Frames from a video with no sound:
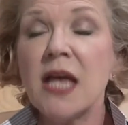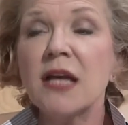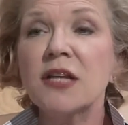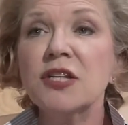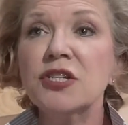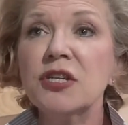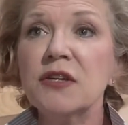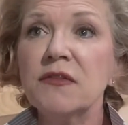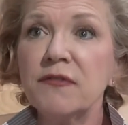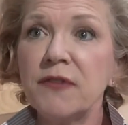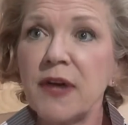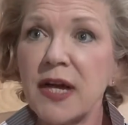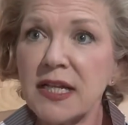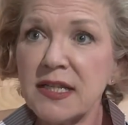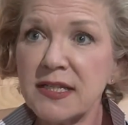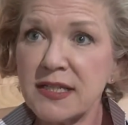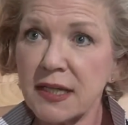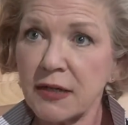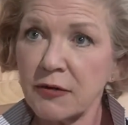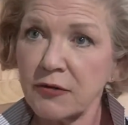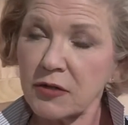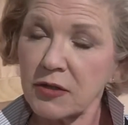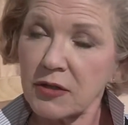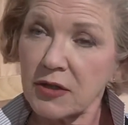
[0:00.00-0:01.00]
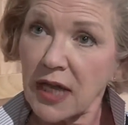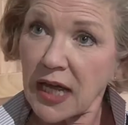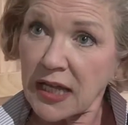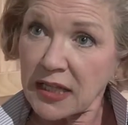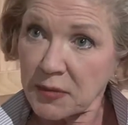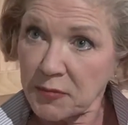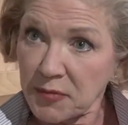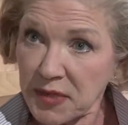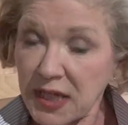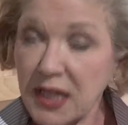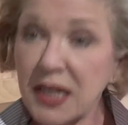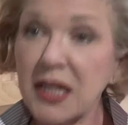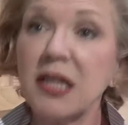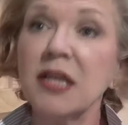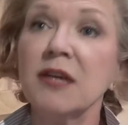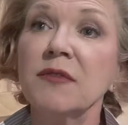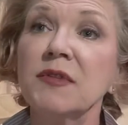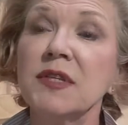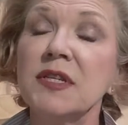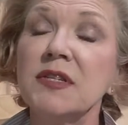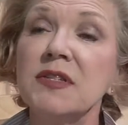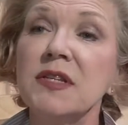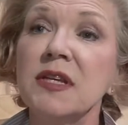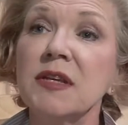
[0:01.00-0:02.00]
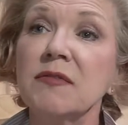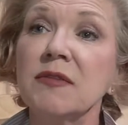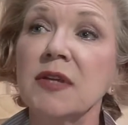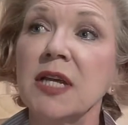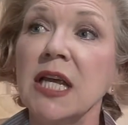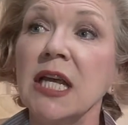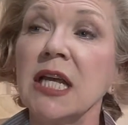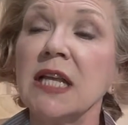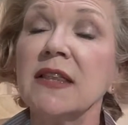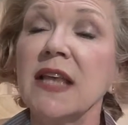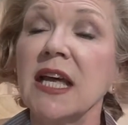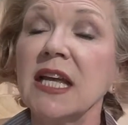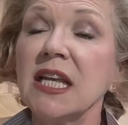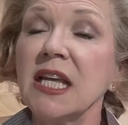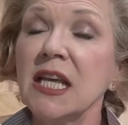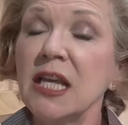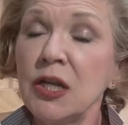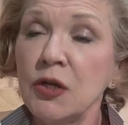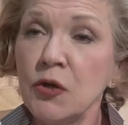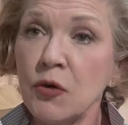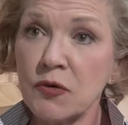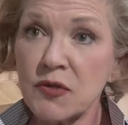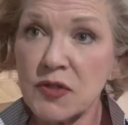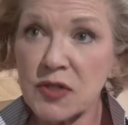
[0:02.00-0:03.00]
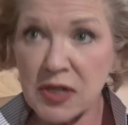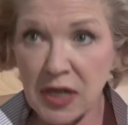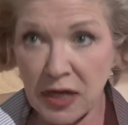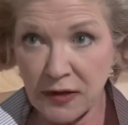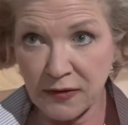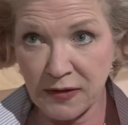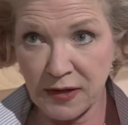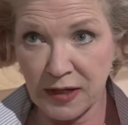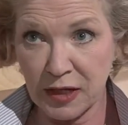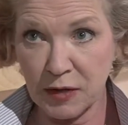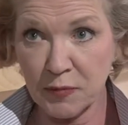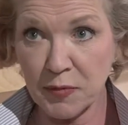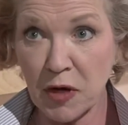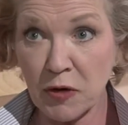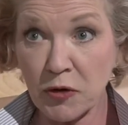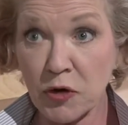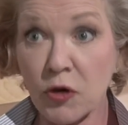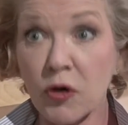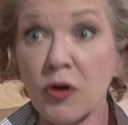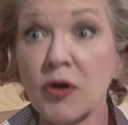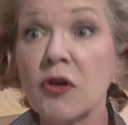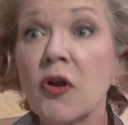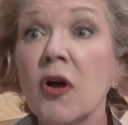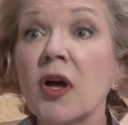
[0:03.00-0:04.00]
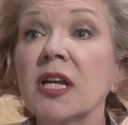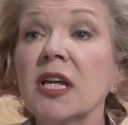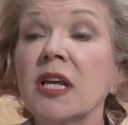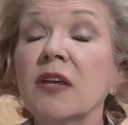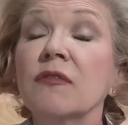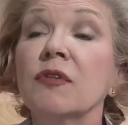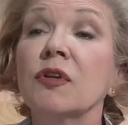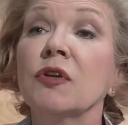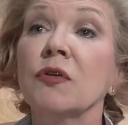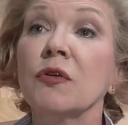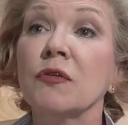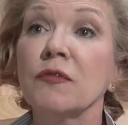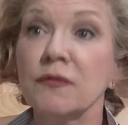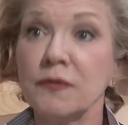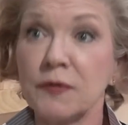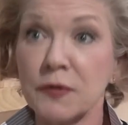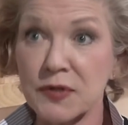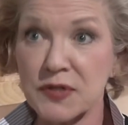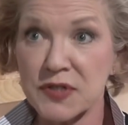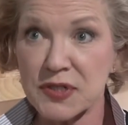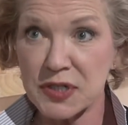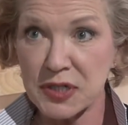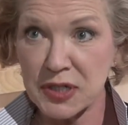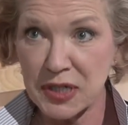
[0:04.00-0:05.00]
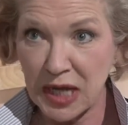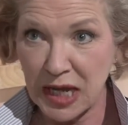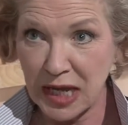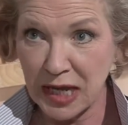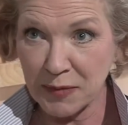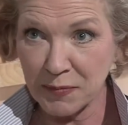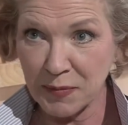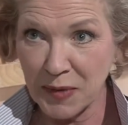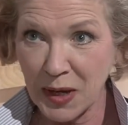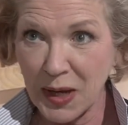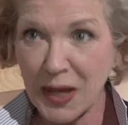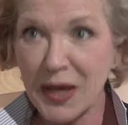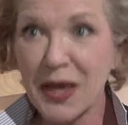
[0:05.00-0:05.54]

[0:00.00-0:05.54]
She finds out at the beginning of this evening that he knows nothing about her, not even her first name.